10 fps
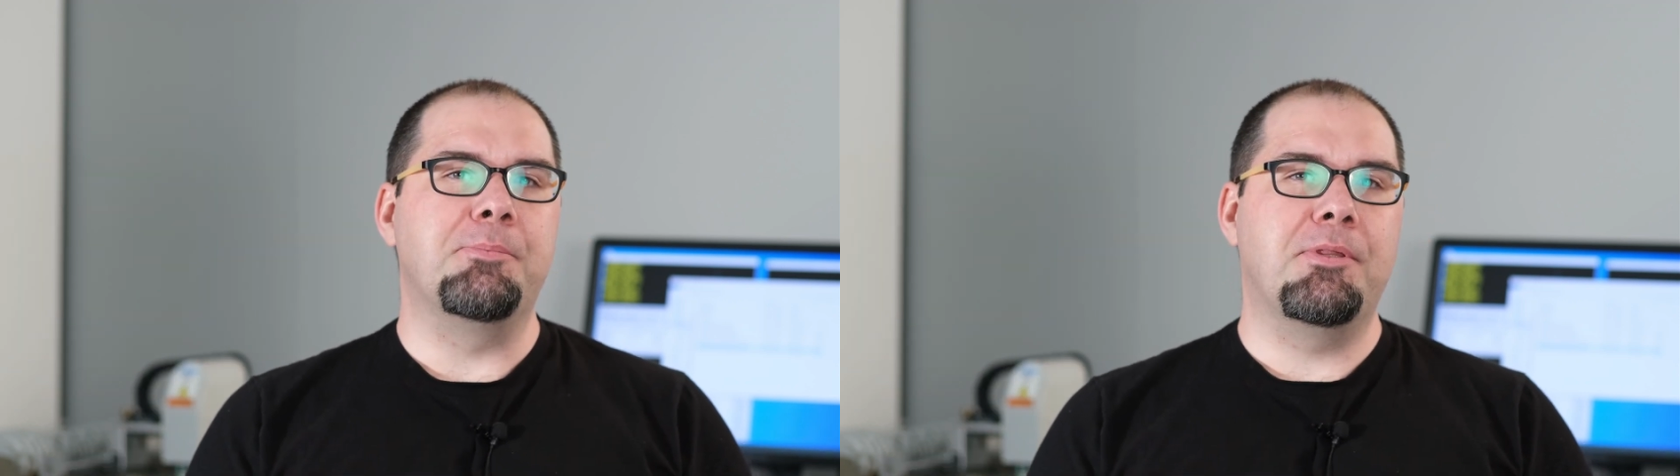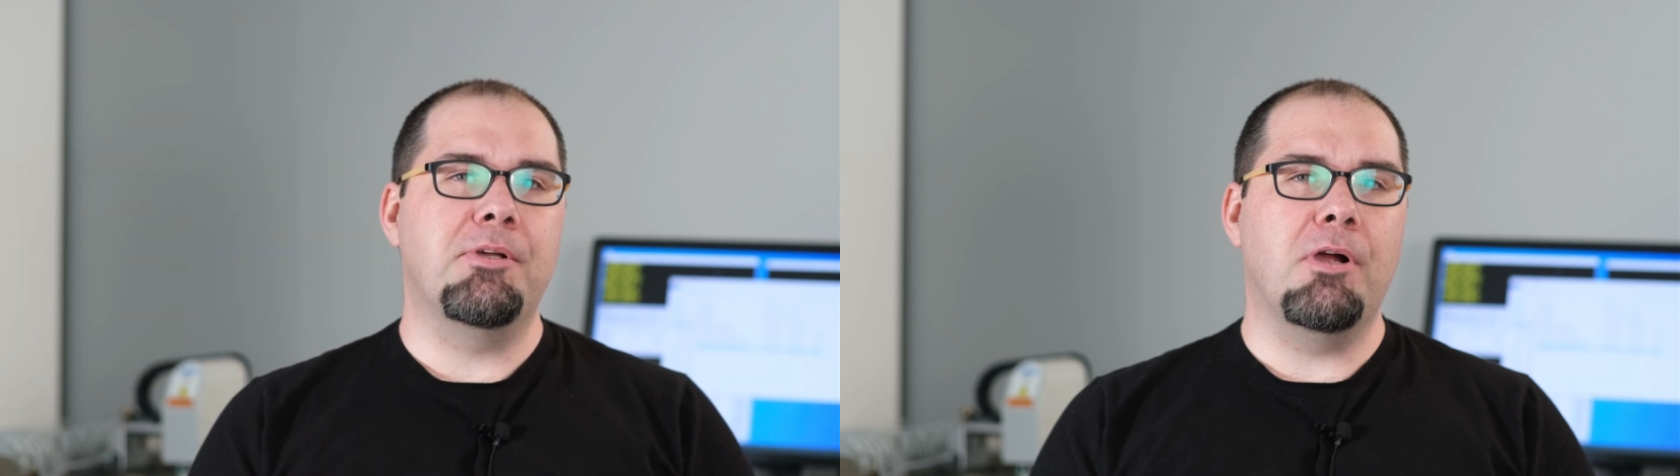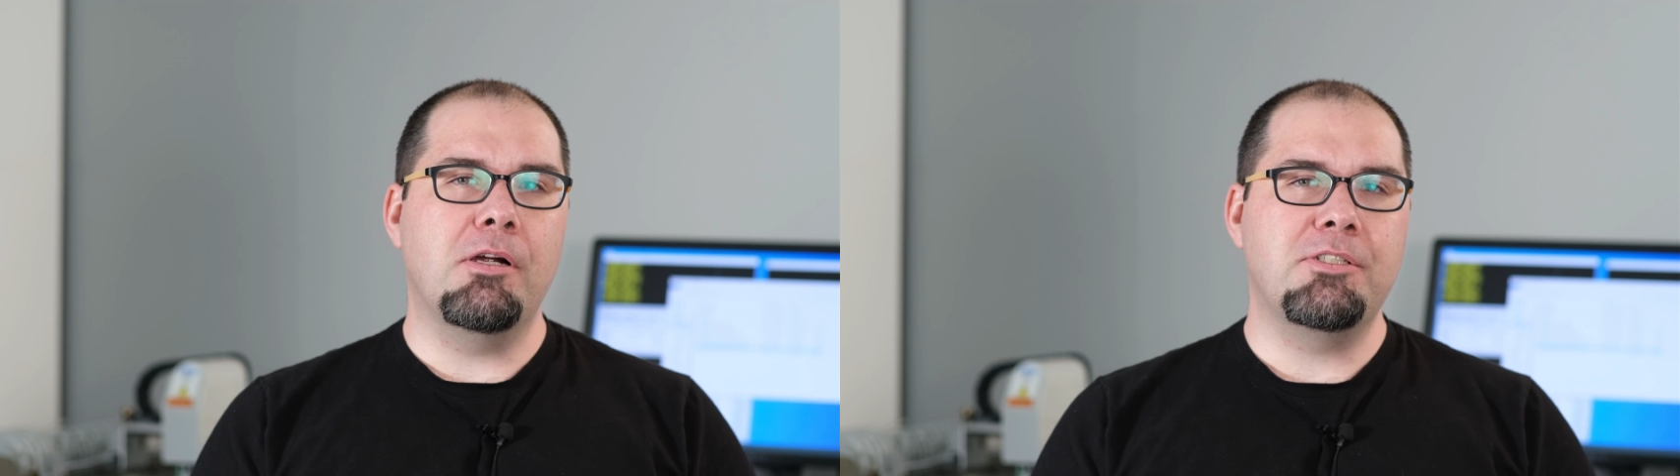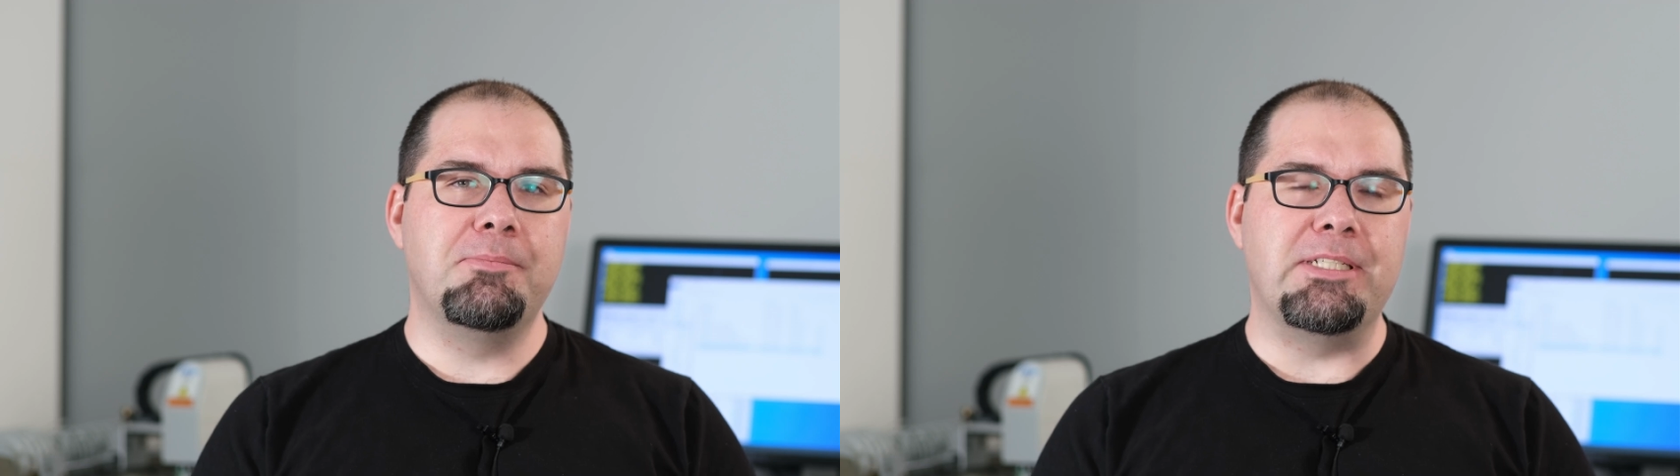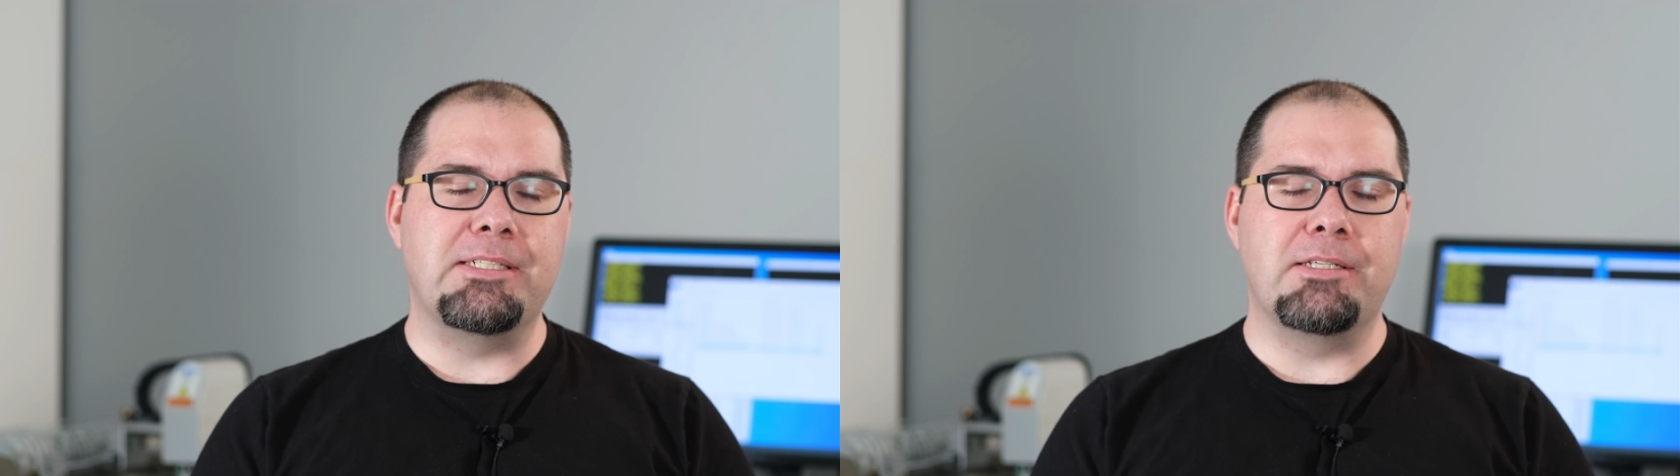but there are
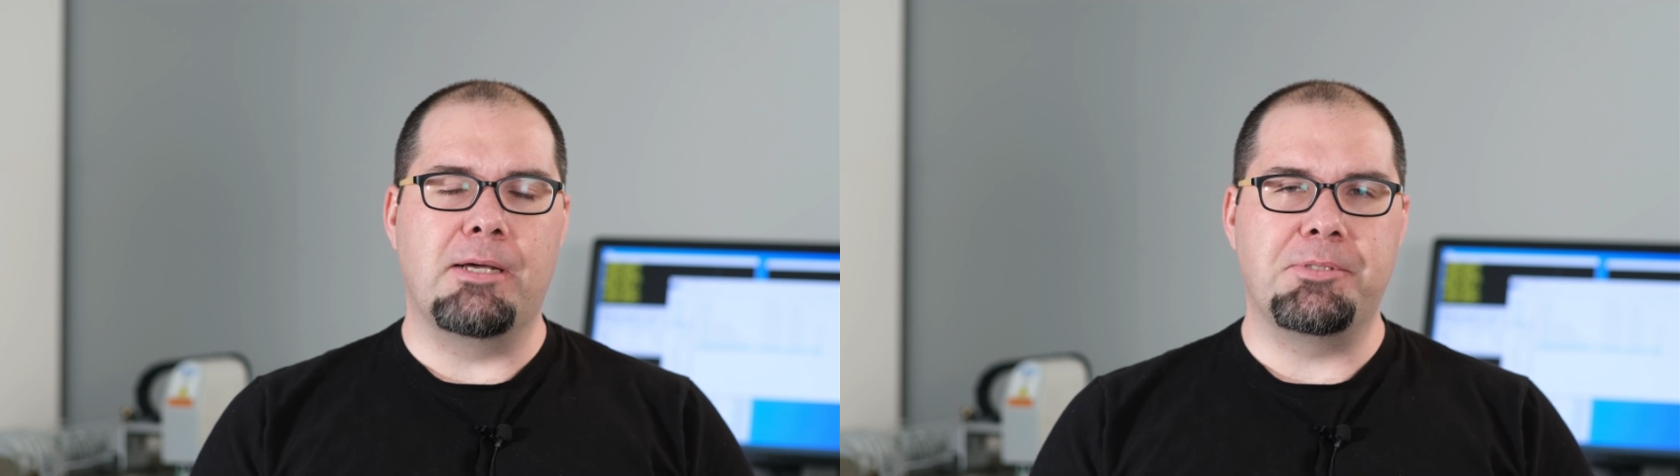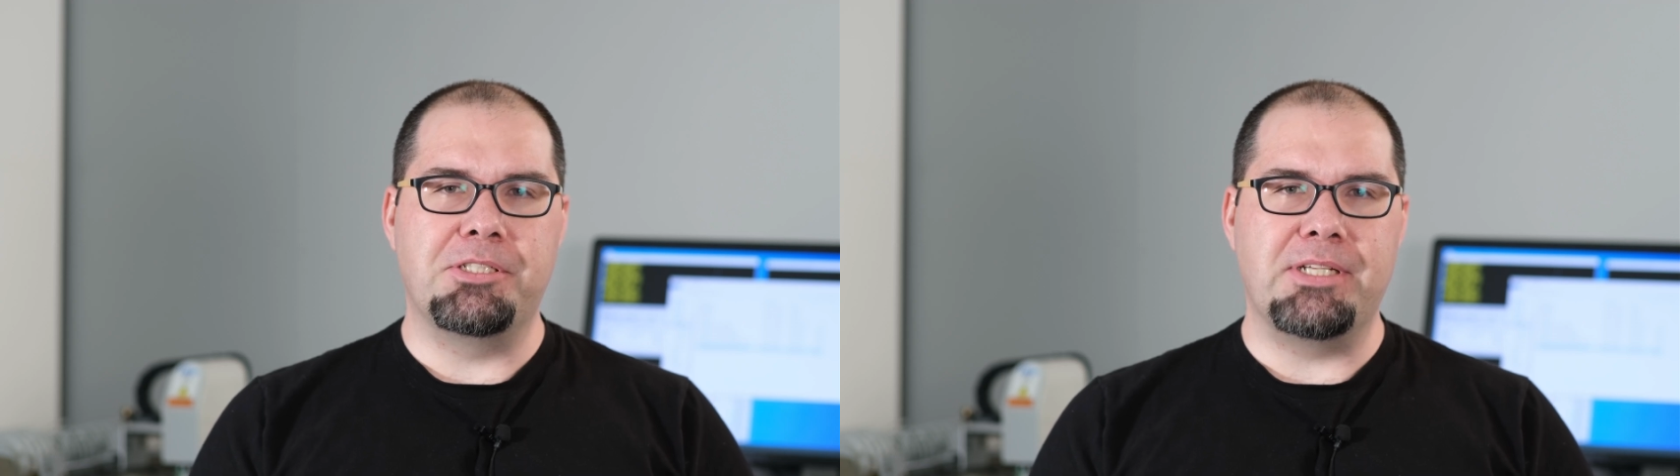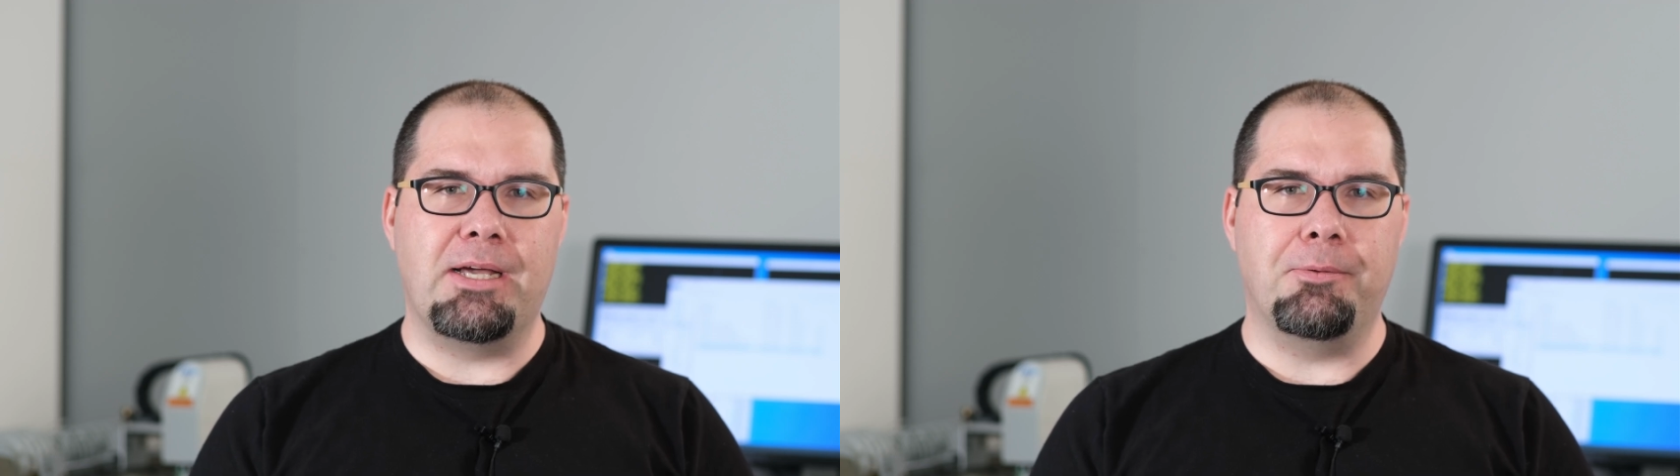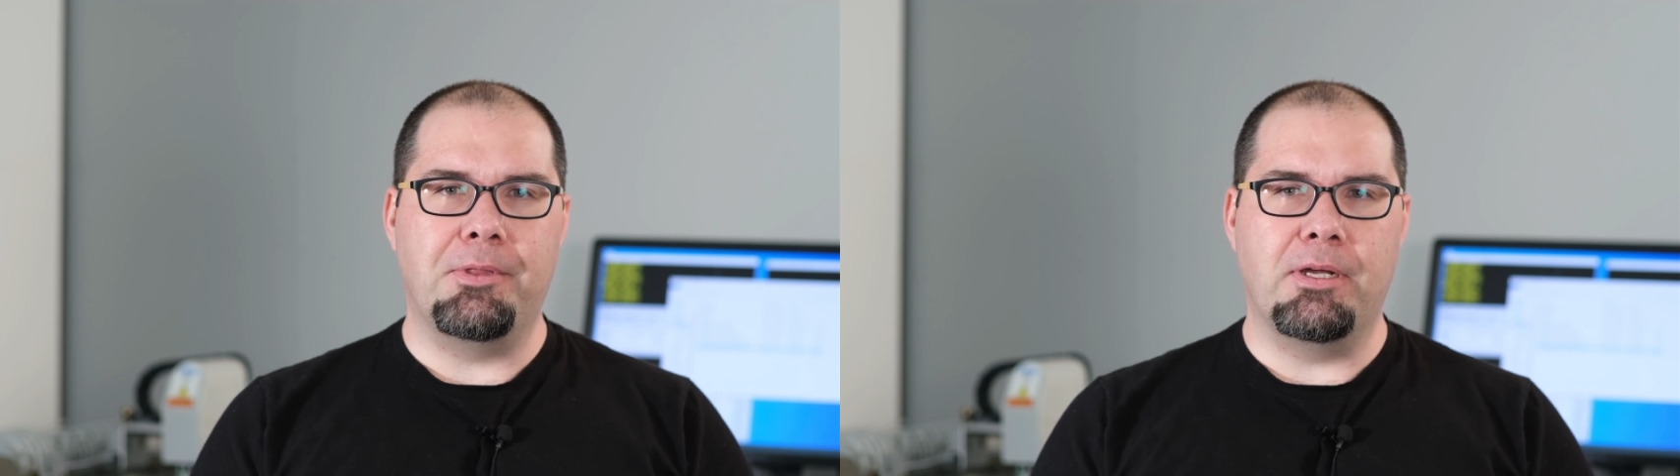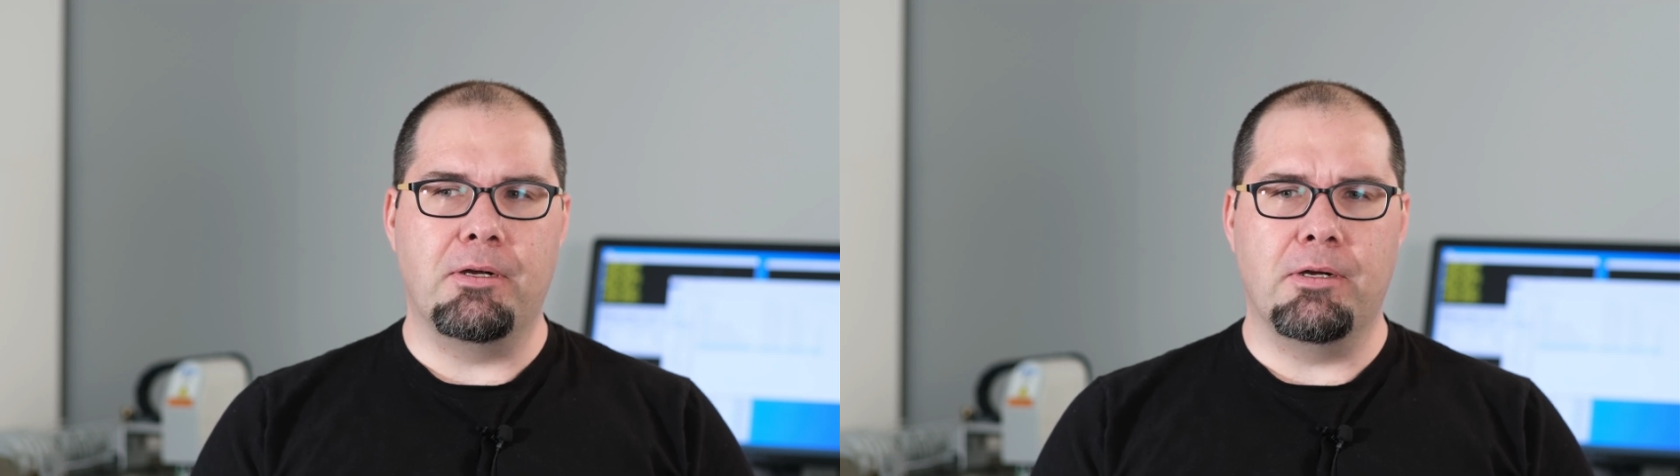some decent options out
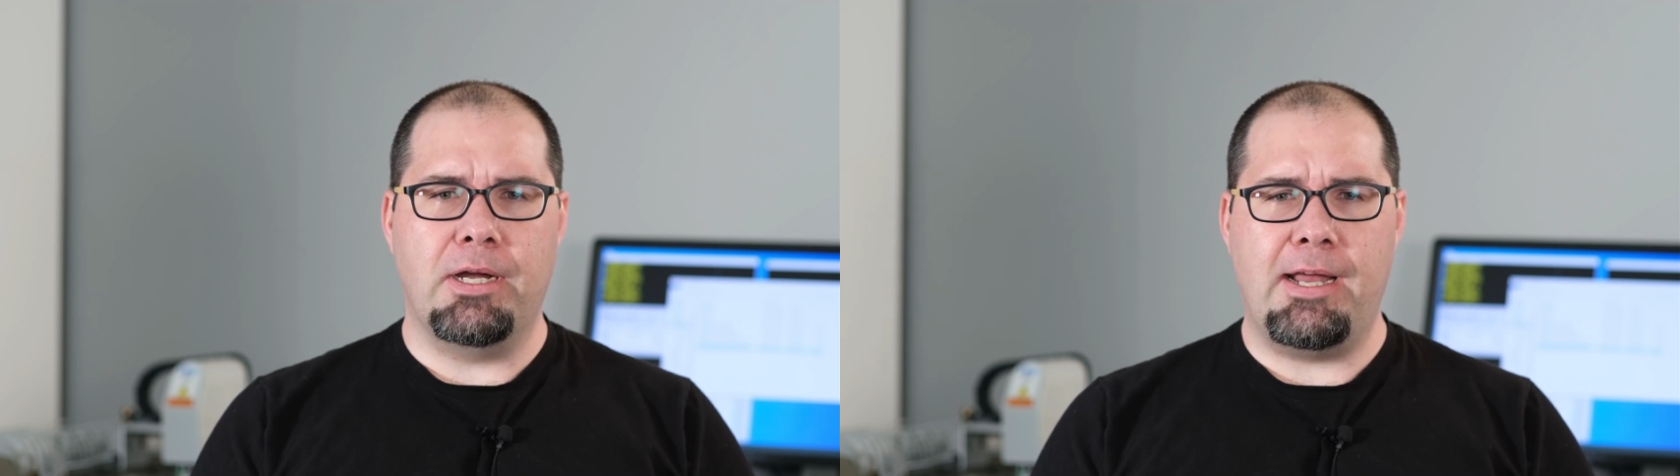there.